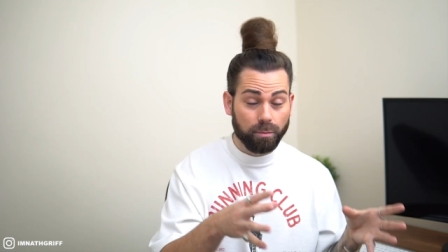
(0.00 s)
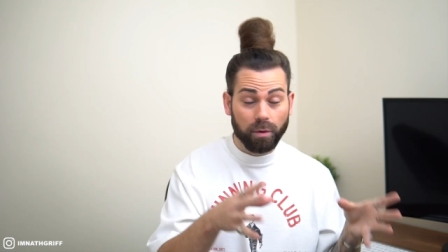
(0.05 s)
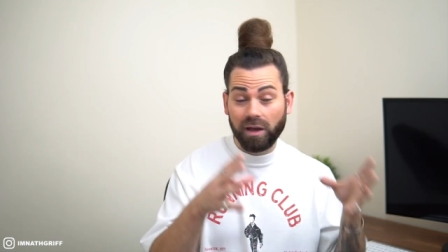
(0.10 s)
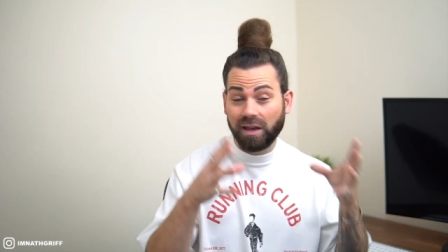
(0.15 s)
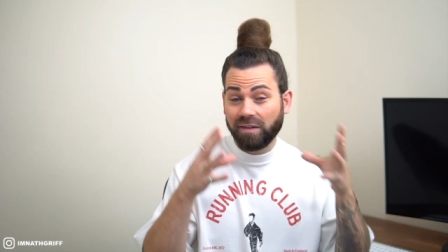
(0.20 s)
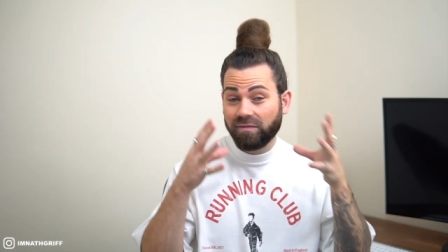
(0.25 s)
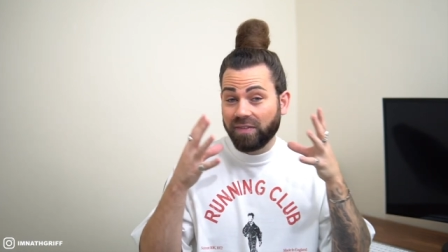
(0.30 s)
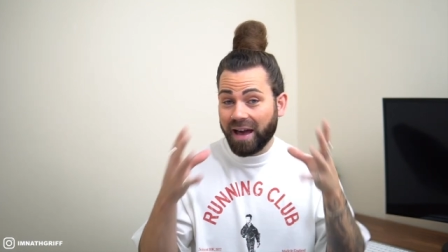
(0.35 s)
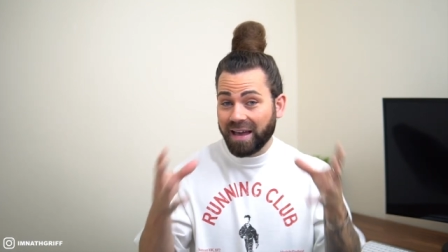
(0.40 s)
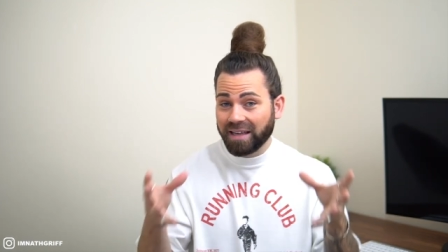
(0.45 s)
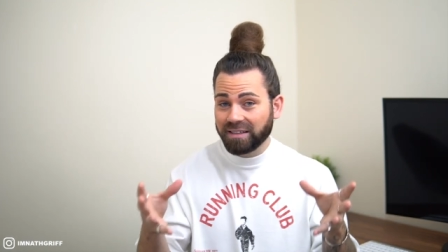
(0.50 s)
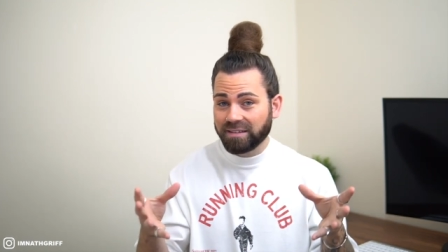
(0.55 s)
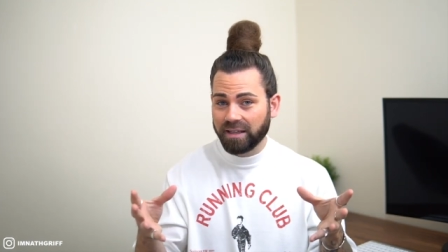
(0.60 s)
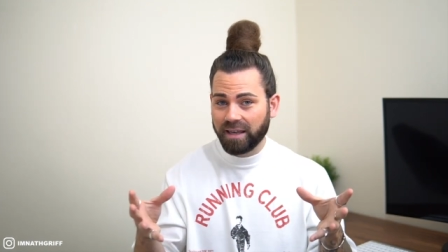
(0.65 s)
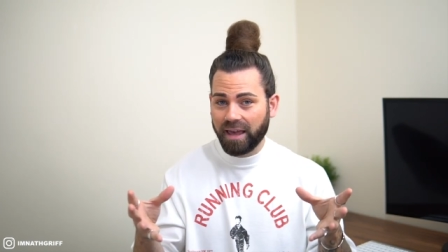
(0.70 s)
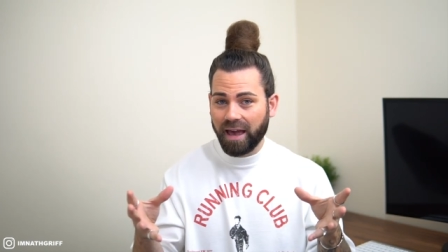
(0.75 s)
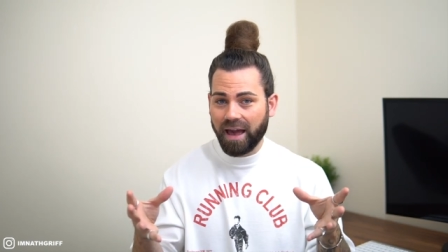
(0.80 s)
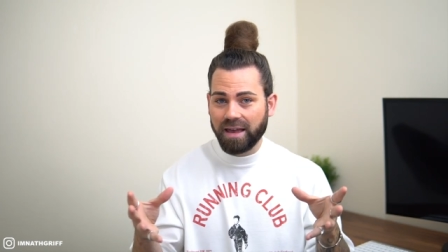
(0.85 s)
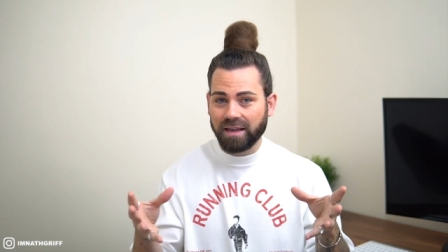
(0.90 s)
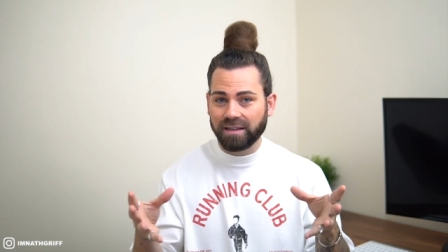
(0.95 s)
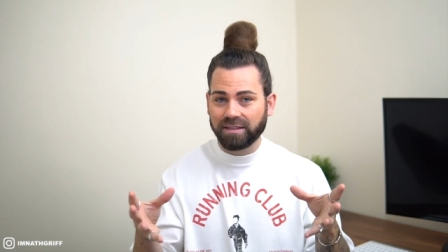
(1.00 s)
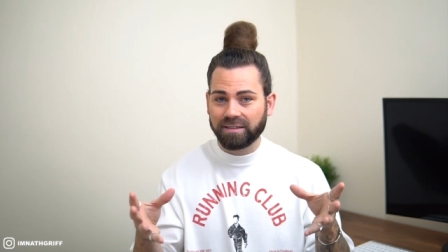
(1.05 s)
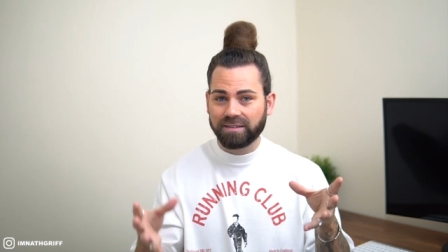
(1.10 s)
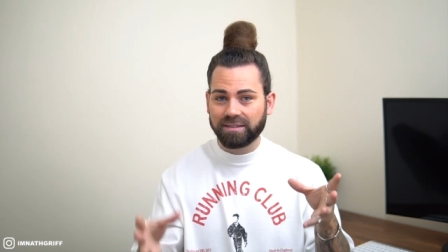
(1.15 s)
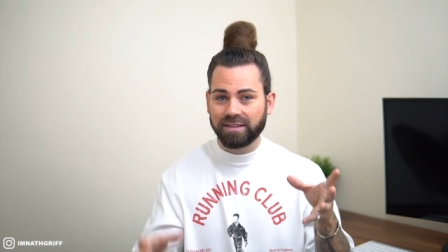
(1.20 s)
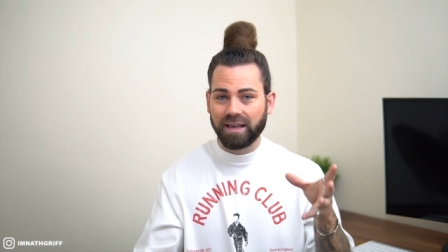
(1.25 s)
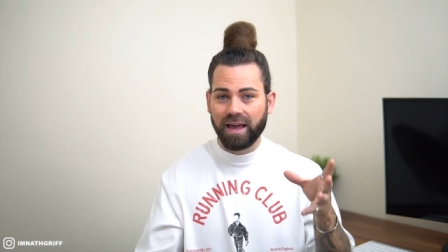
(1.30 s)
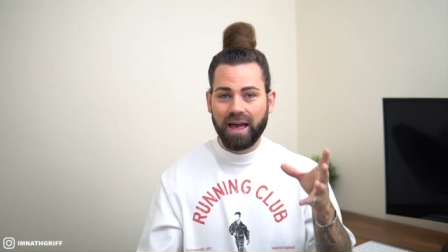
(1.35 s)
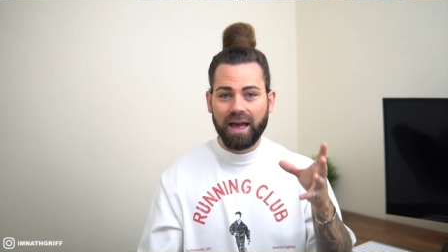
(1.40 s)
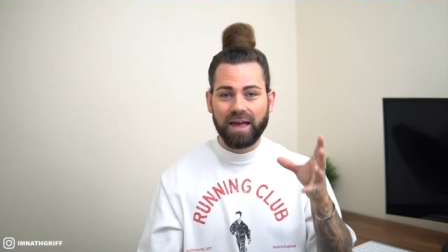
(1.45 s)
But if that is the
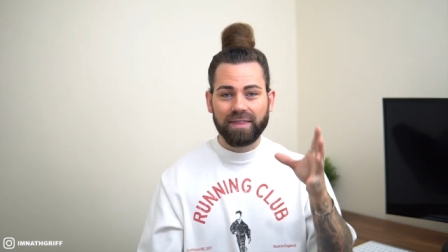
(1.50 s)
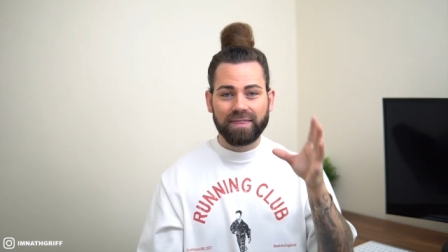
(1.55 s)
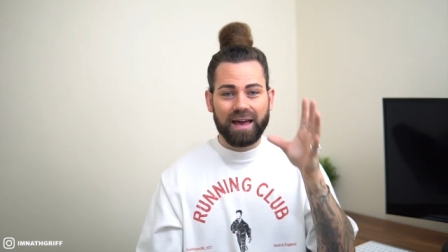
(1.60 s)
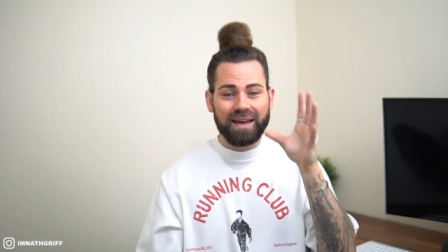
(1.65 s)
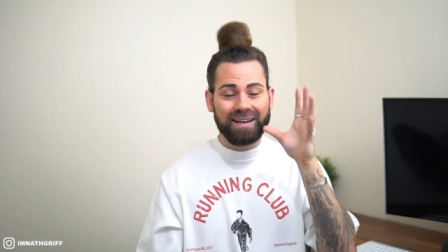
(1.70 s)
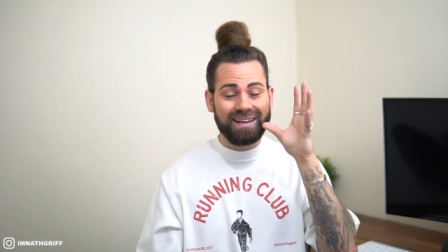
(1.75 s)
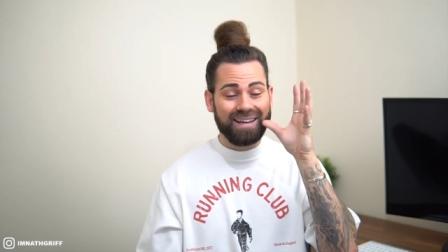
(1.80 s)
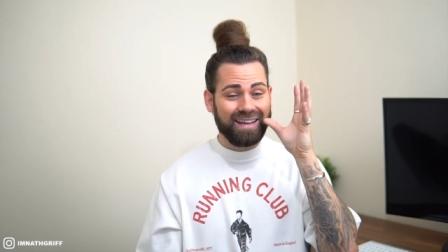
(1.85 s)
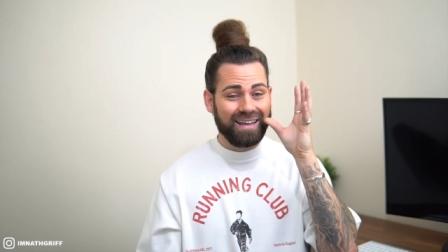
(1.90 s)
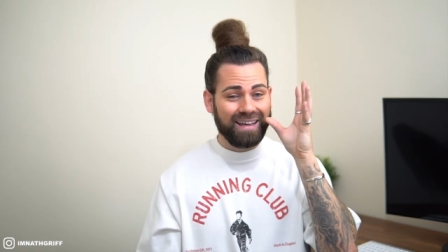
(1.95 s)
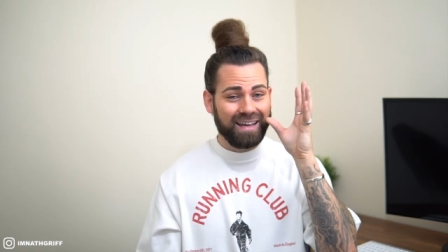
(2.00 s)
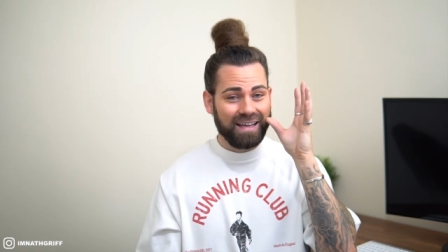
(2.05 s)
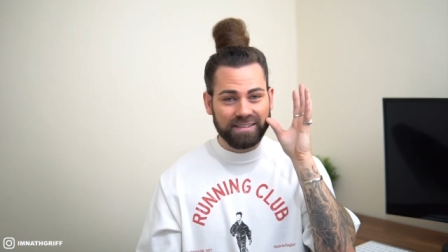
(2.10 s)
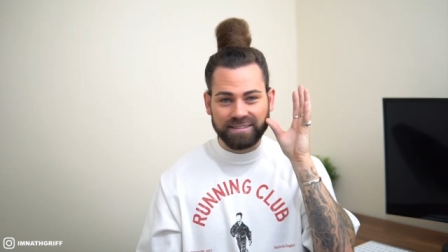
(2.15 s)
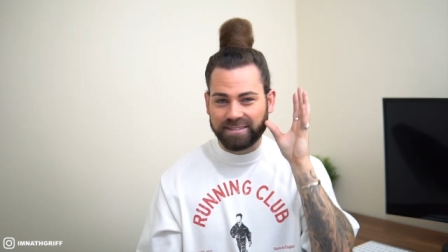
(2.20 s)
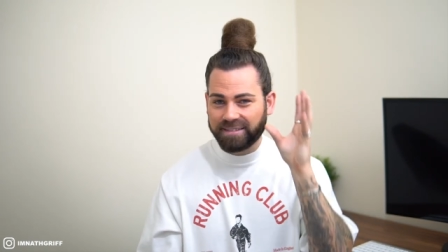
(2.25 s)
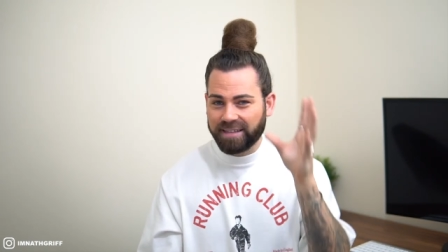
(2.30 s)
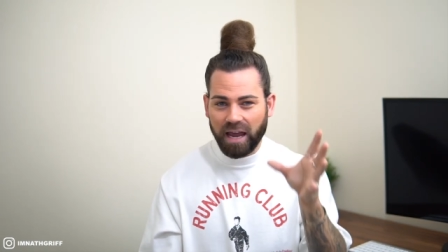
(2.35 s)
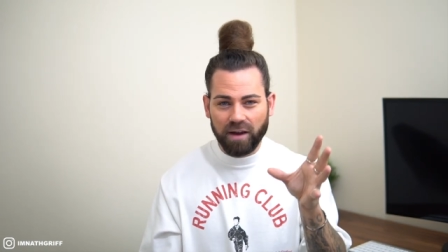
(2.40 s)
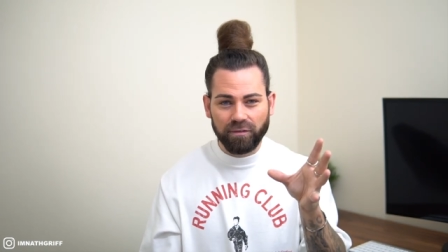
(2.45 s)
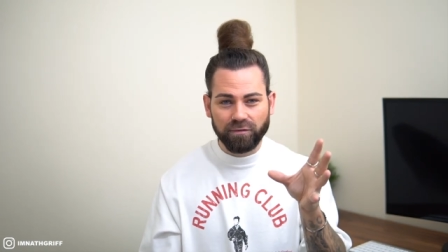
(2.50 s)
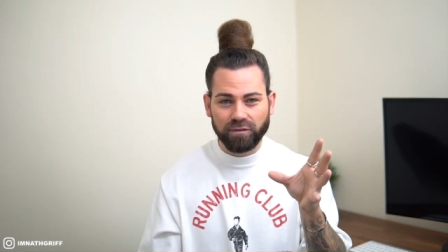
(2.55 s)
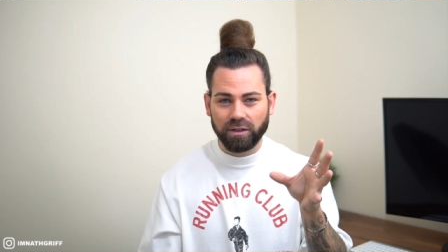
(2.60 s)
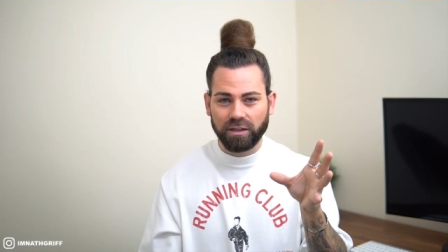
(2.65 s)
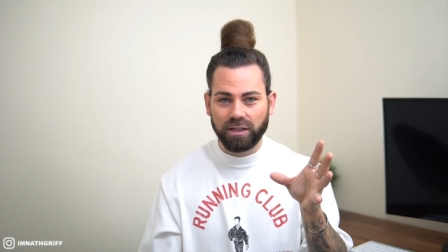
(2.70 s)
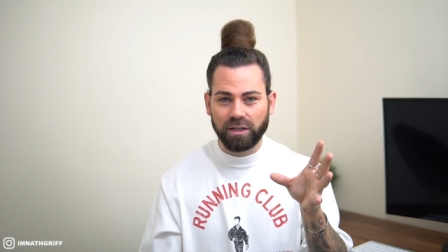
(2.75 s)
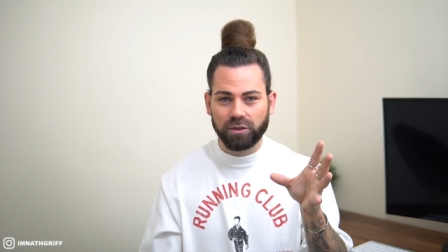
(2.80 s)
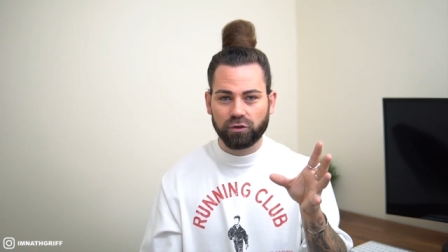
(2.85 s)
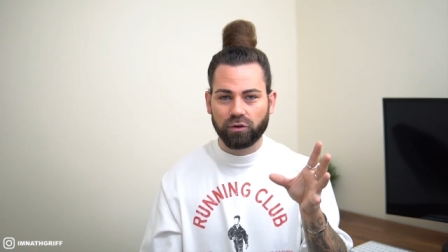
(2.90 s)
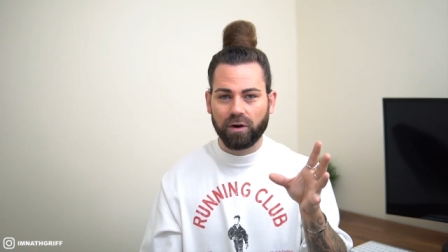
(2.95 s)
case, then it's
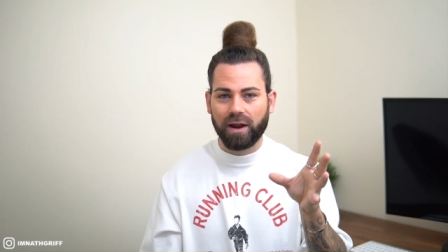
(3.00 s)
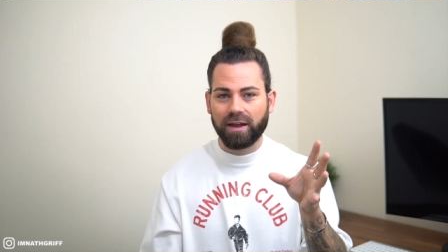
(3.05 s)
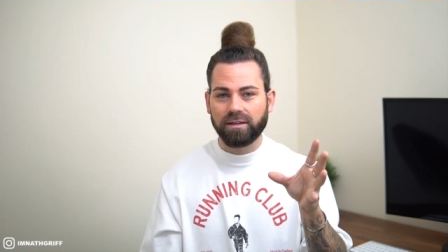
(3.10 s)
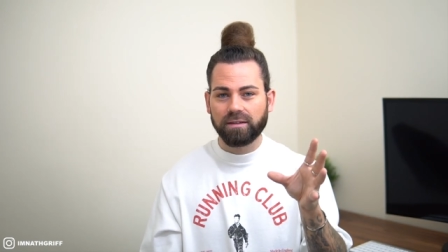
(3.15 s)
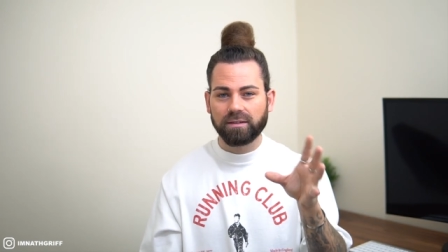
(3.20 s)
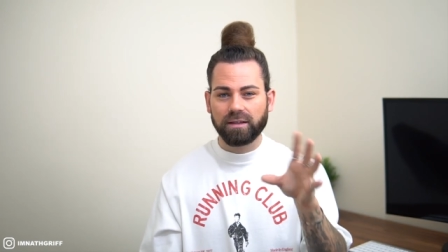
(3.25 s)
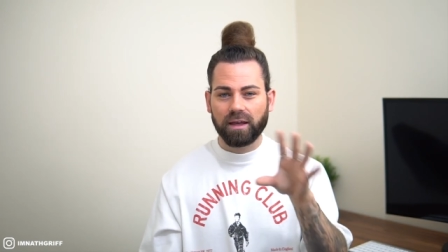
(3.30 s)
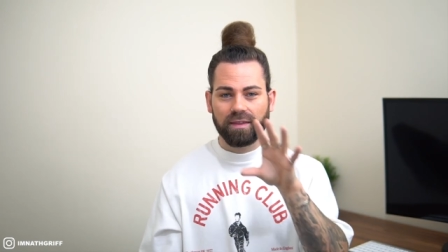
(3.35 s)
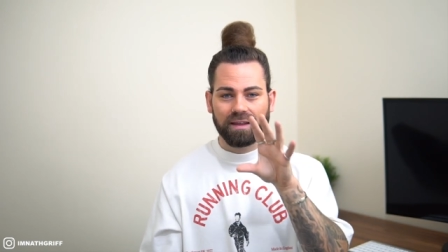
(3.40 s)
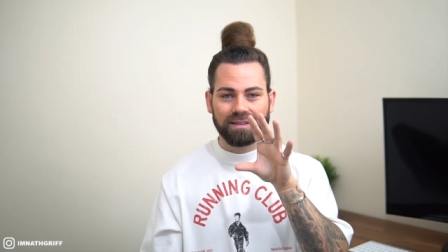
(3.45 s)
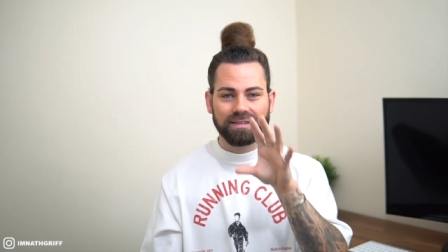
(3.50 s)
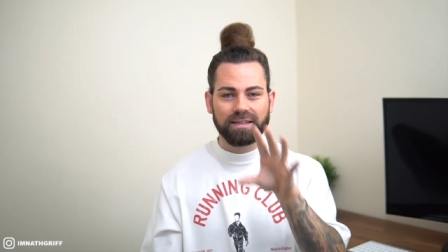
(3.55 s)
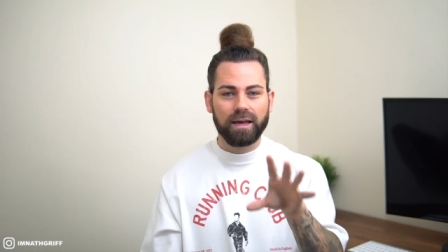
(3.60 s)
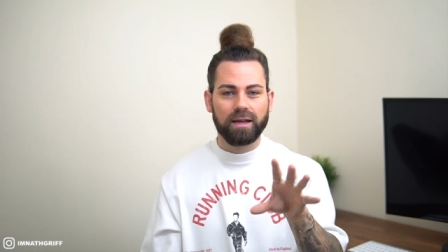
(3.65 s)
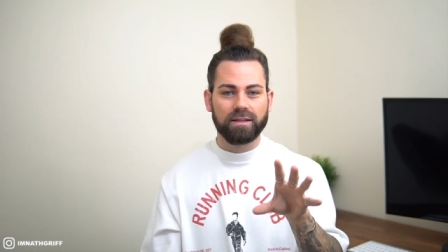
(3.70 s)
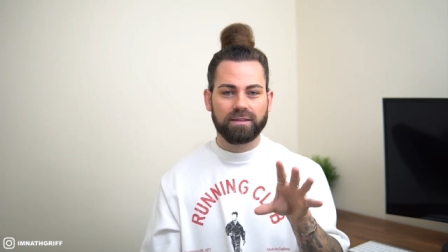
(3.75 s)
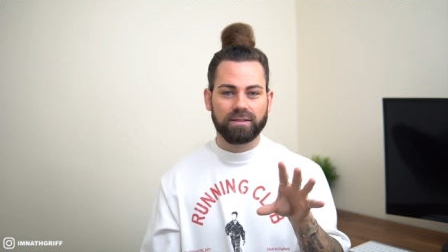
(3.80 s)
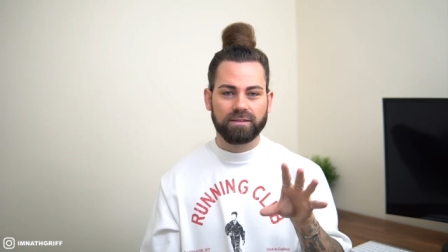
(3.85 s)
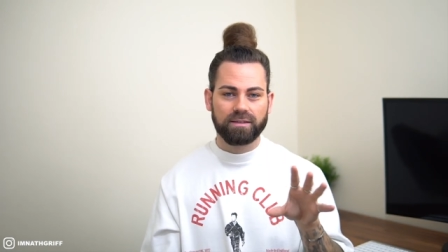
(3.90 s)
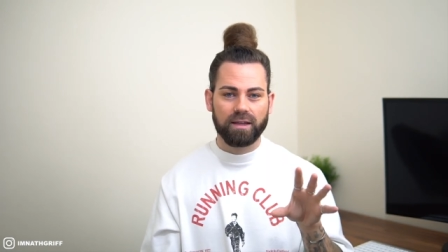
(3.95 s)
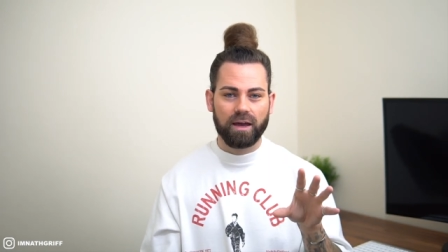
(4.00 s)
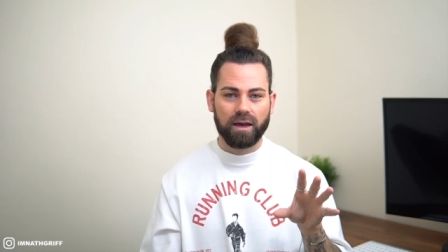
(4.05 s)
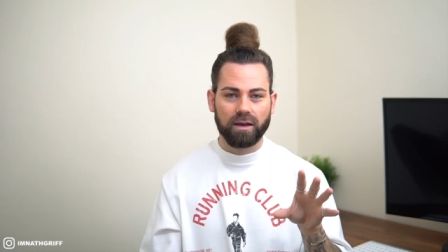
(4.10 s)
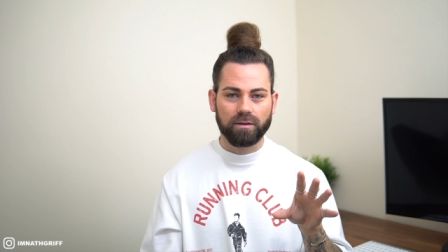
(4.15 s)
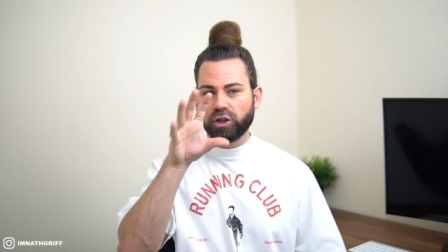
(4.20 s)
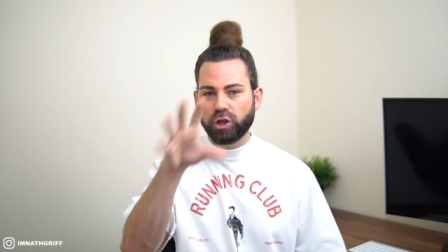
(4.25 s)
definitely a trend that's here to stay.